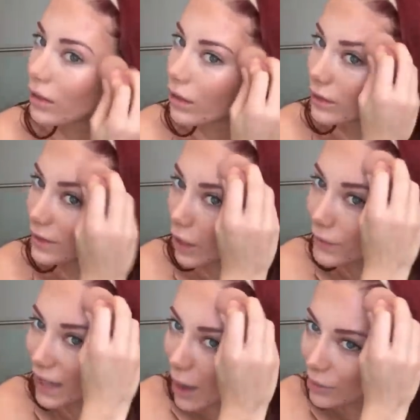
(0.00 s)

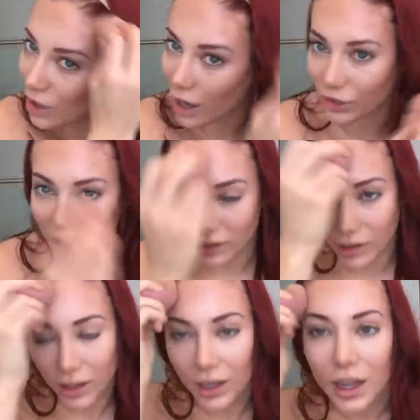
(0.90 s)
self-sabotaging.
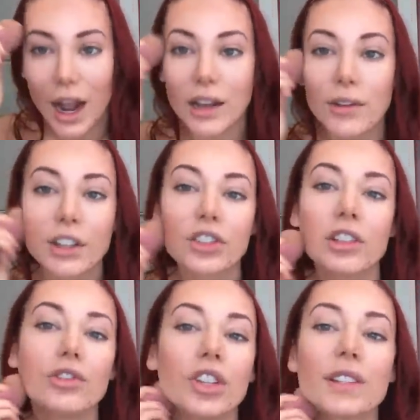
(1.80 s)
And eventually
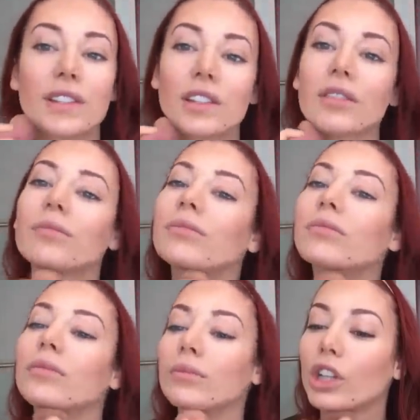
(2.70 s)
you just
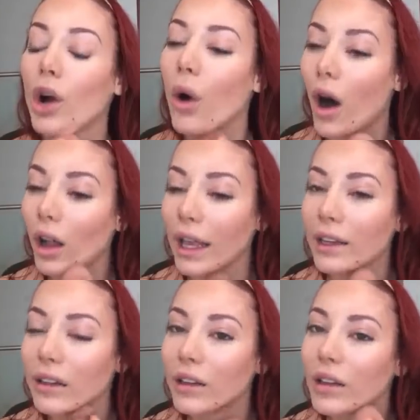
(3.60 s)
go all
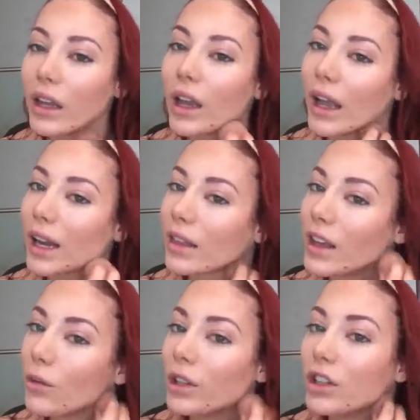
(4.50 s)
in. And I
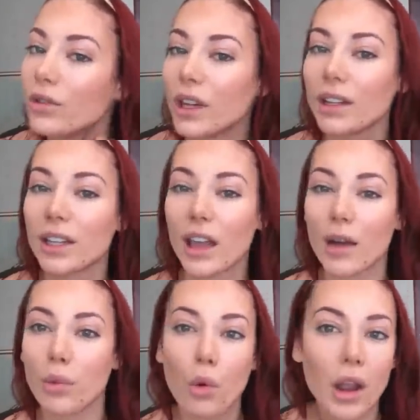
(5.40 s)
think when you get to
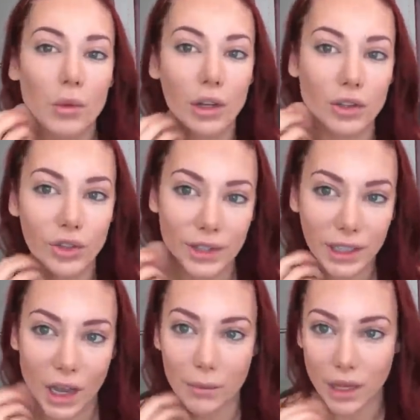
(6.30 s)
that point where you just
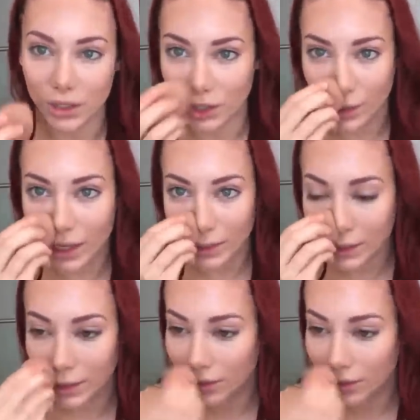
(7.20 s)
commit to it,